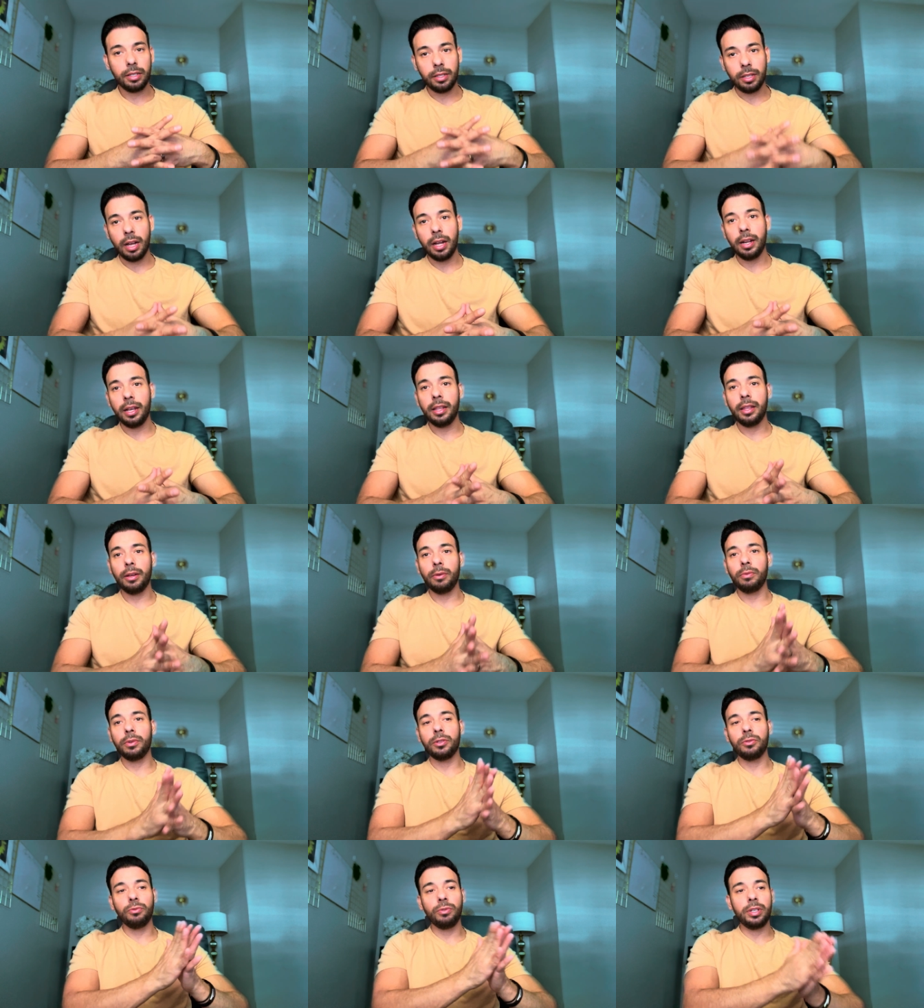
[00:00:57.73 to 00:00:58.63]
study that
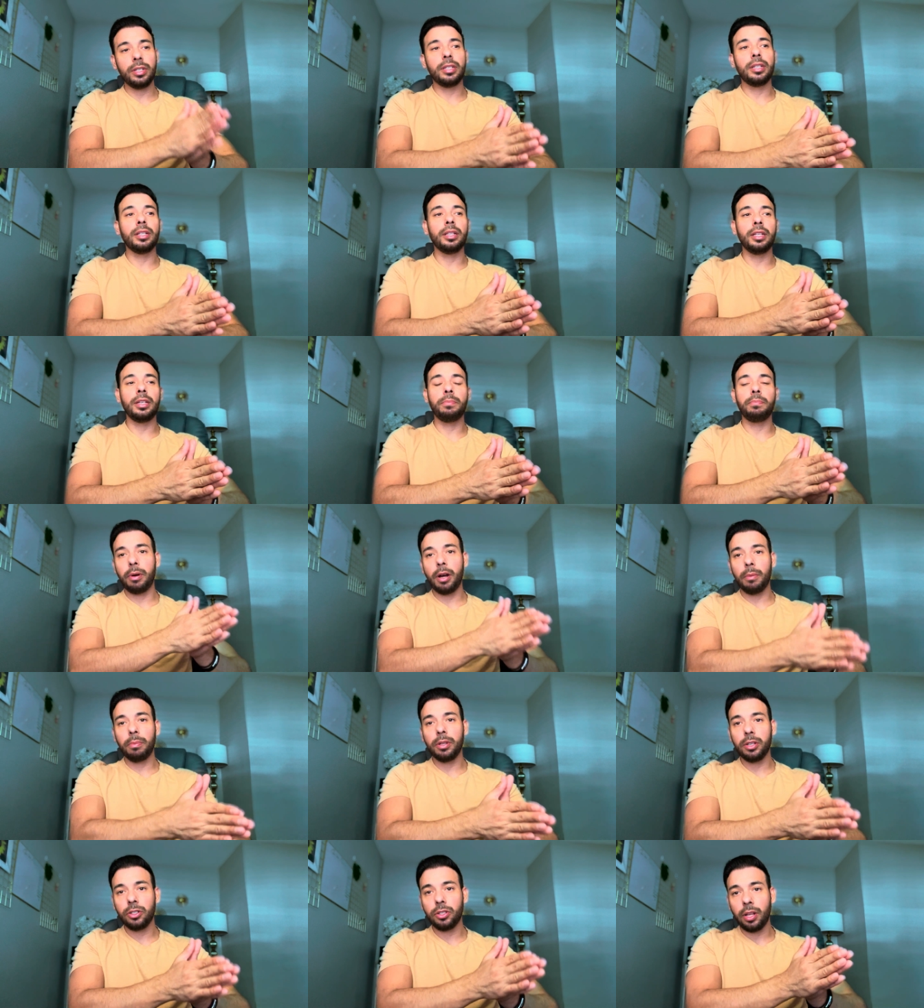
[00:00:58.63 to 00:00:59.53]
was recently
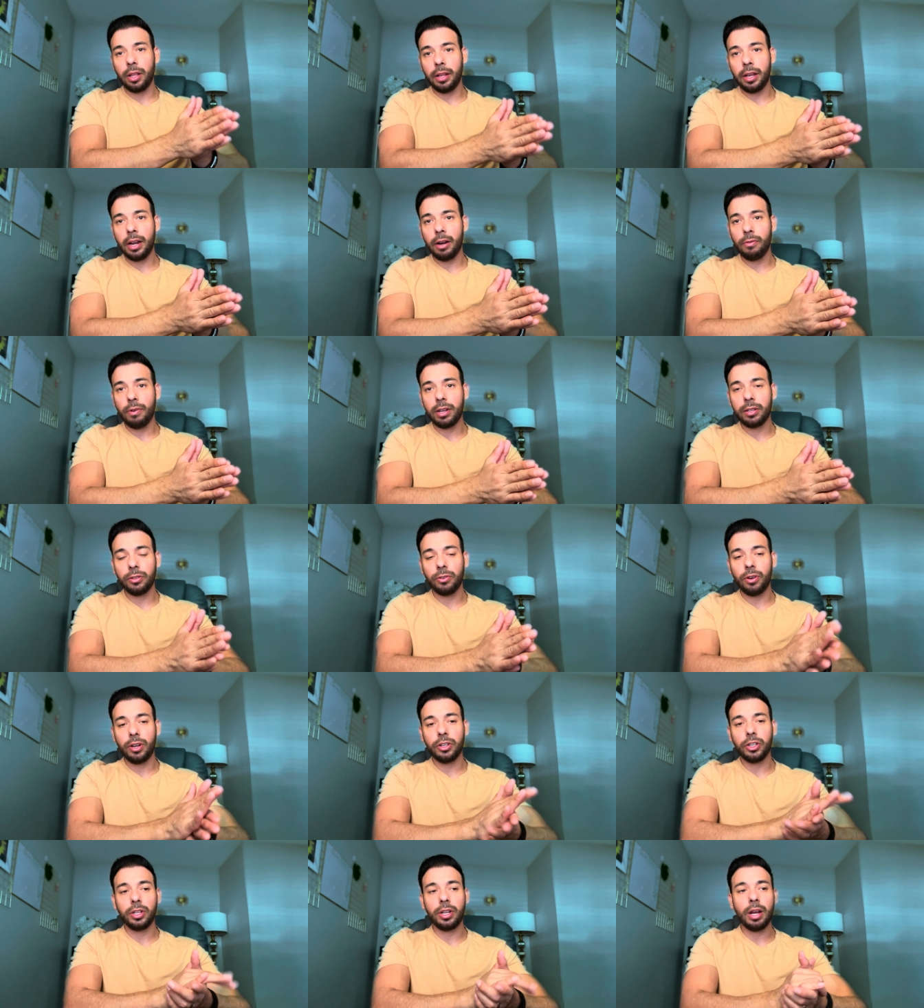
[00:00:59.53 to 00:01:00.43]
published on the Hair
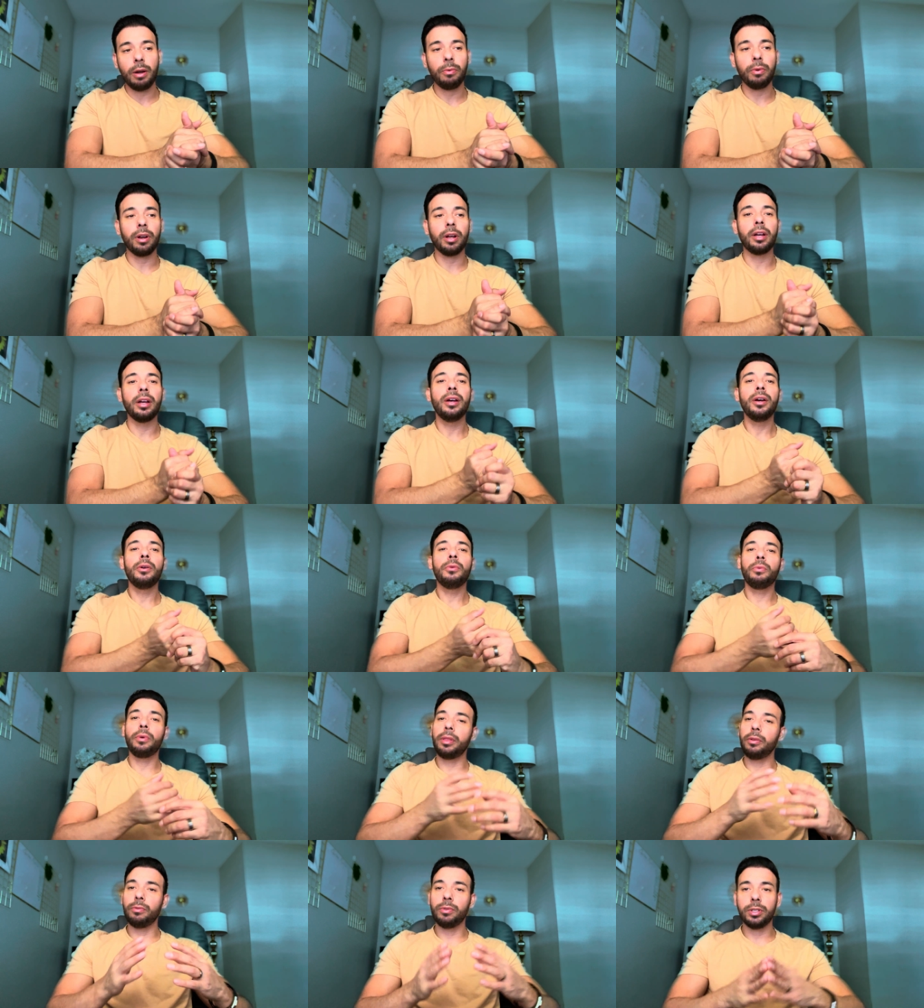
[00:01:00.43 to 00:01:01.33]
Restoration Network
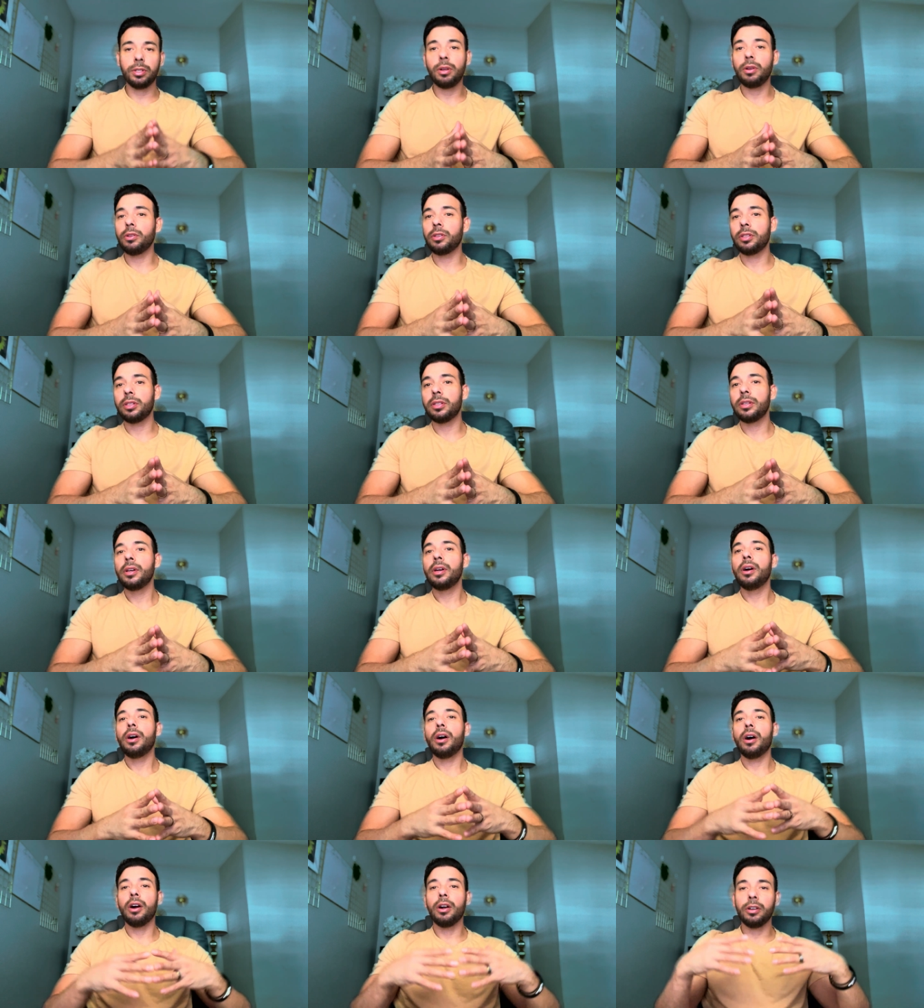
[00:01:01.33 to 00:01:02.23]
where the results
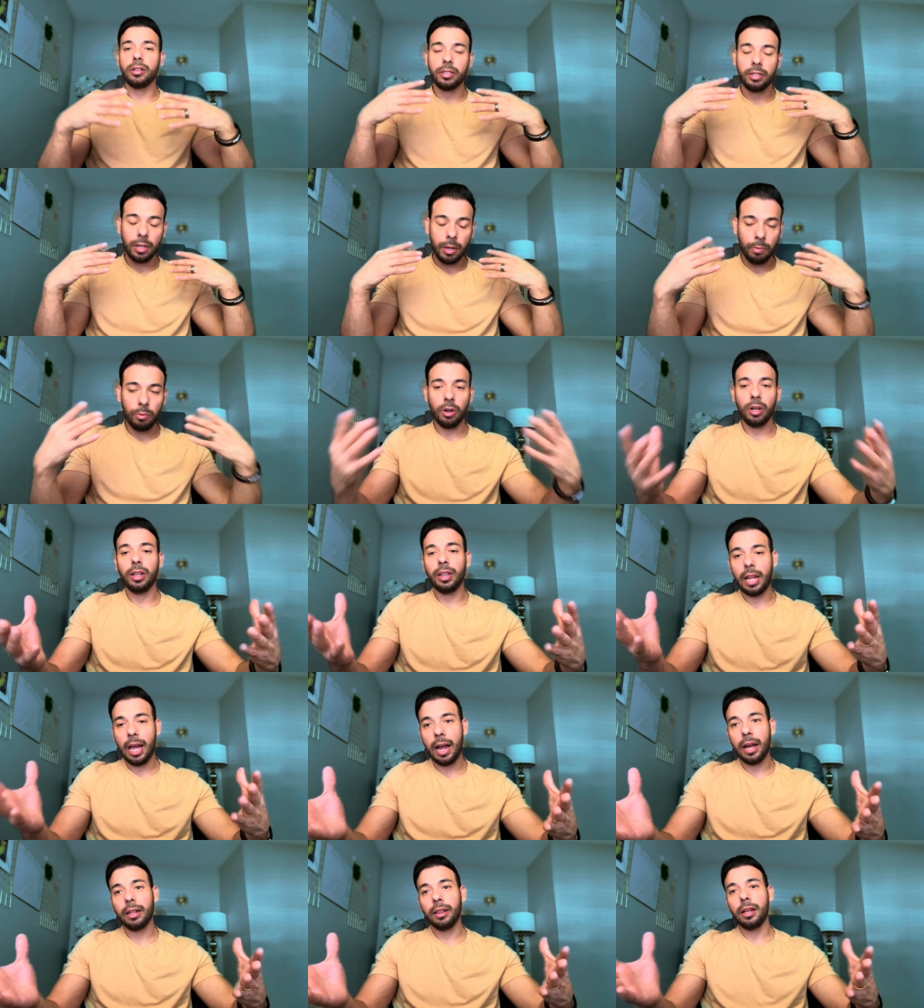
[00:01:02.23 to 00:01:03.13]
are somewhat
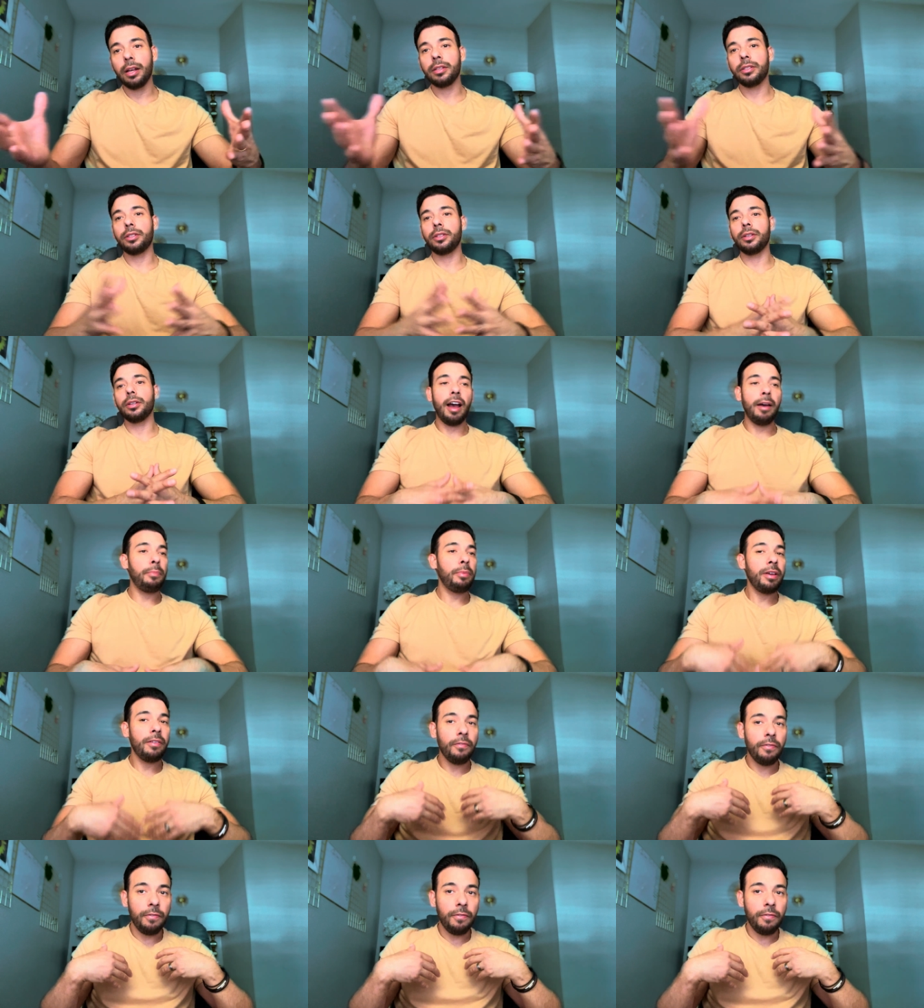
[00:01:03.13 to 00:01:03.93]
lackluster. I've been